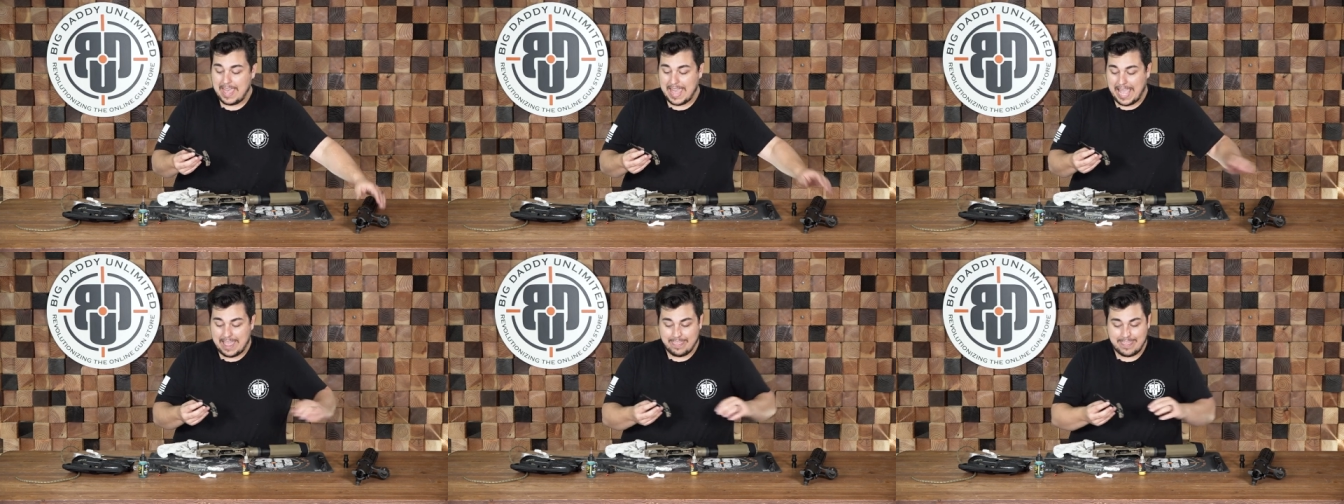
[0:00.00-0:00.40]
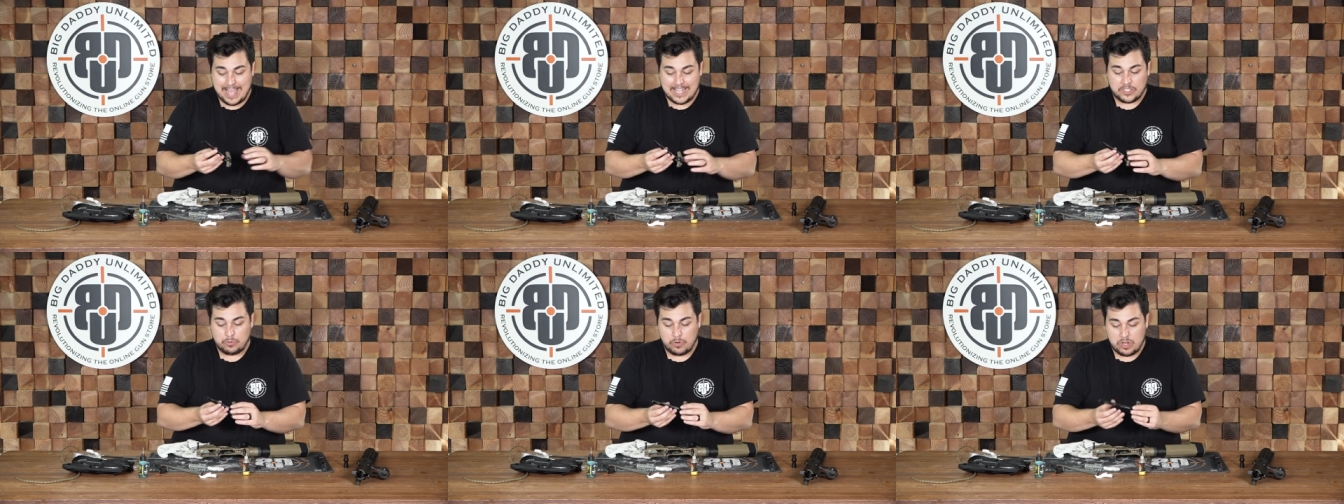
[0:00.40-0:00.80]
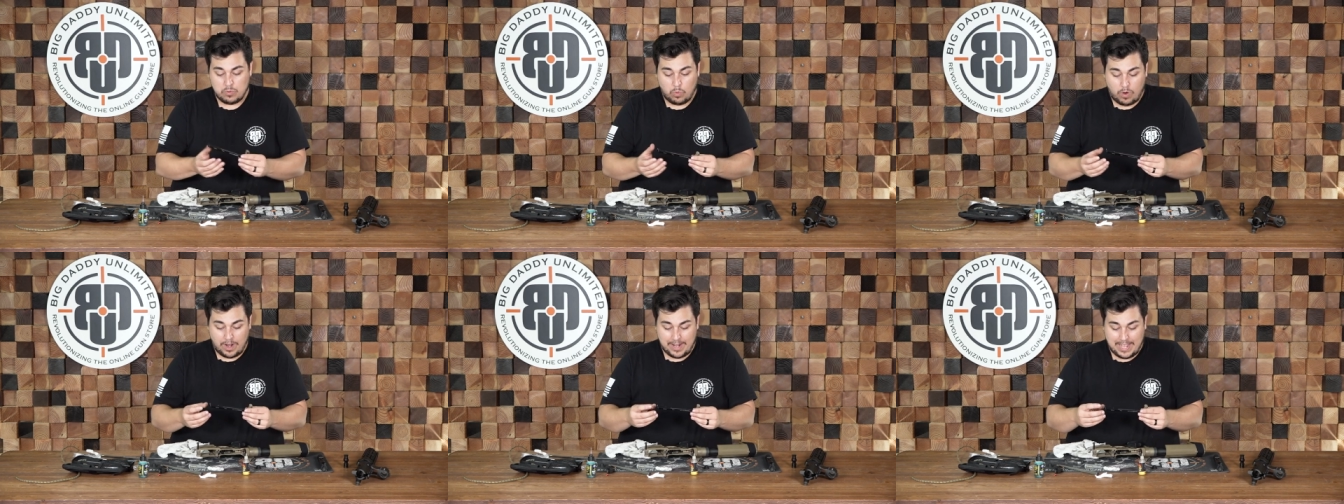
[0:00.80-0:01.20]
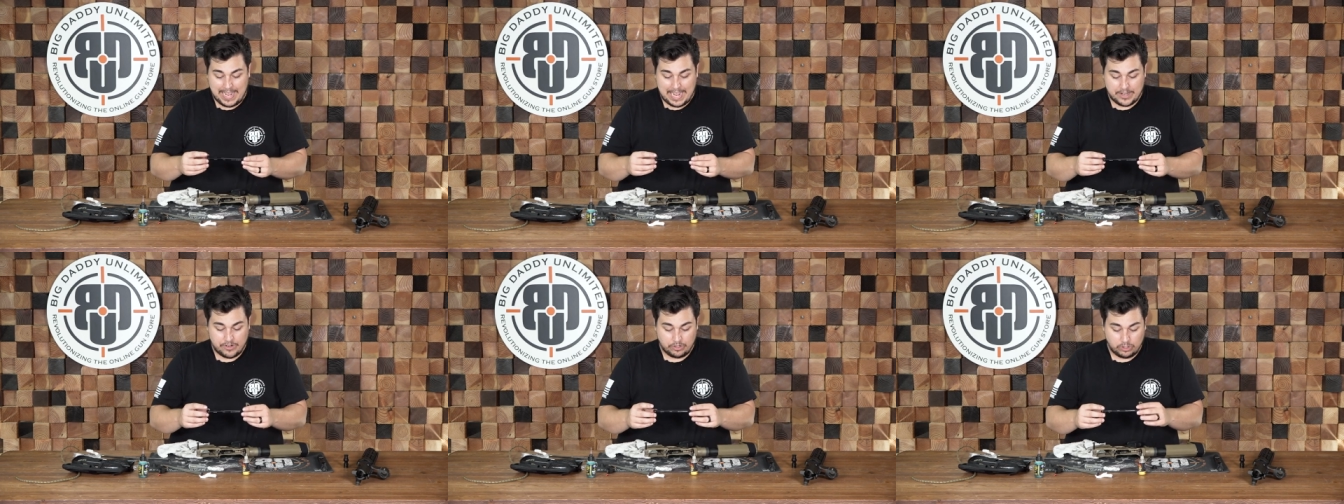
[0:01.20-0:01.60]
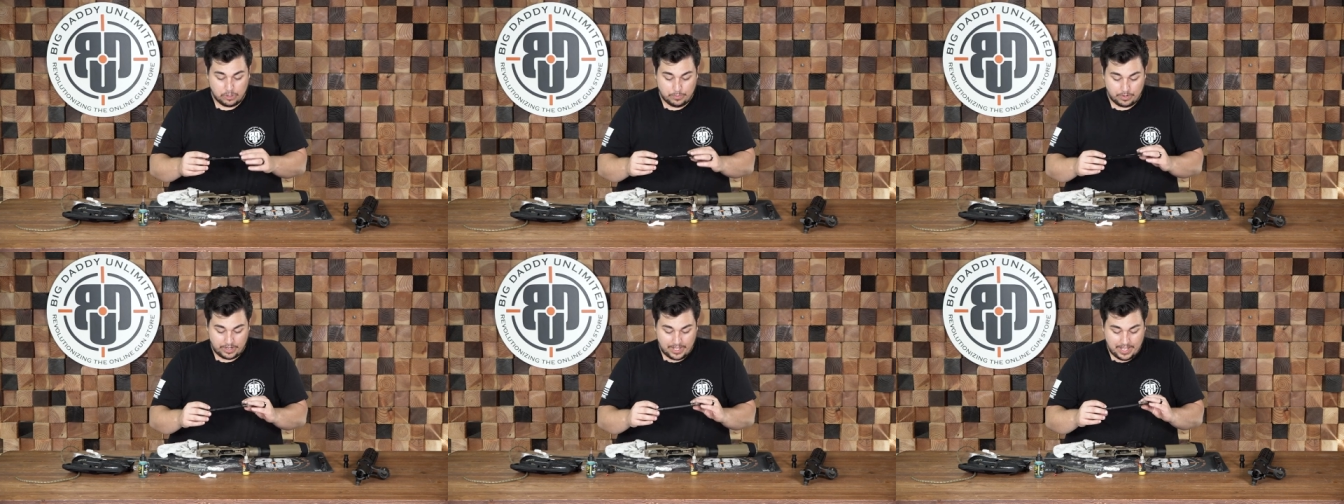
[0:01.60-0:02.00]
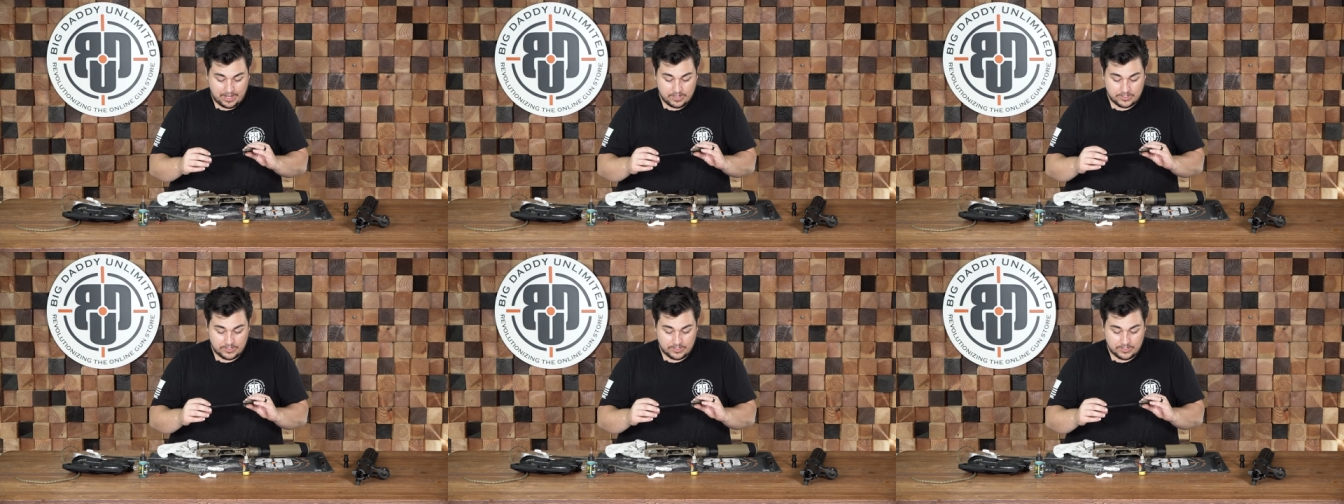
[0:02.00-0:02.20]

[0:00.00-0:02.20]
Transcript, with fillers: and that's where you want to add your lubricant.